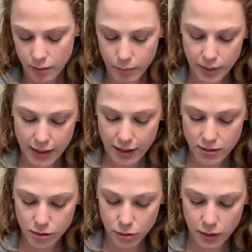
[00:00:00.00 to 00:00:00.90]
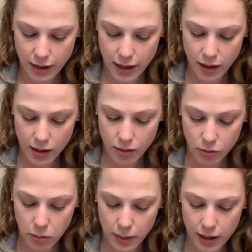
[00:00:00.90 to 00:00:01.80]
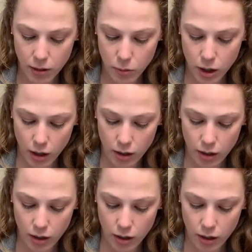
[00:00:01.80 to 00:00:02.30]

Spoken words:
but that's okay. We'll make it work.